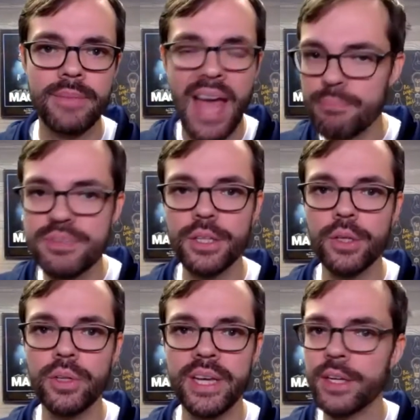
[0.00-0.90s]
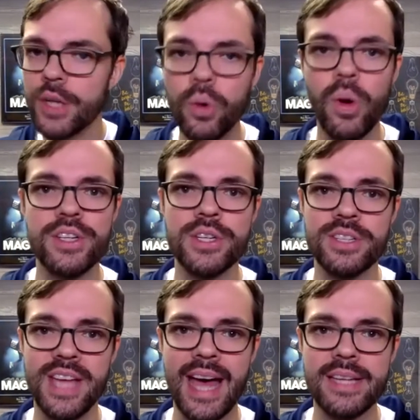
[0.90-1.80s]
Absolutely, no
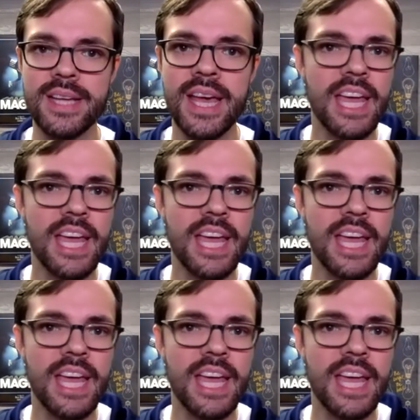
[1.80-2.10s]
questions asked.